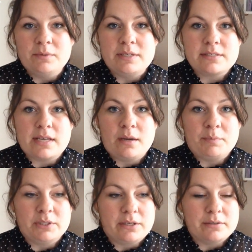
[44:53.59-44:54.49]
We set up
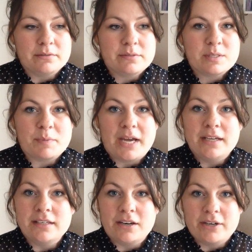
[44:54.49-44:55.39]
a little
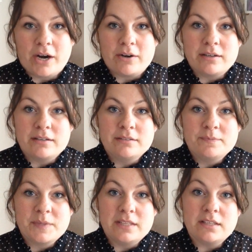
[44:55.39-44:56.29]
spot in our garden
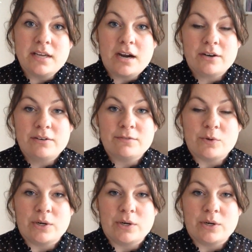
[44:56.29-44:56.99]
in the yard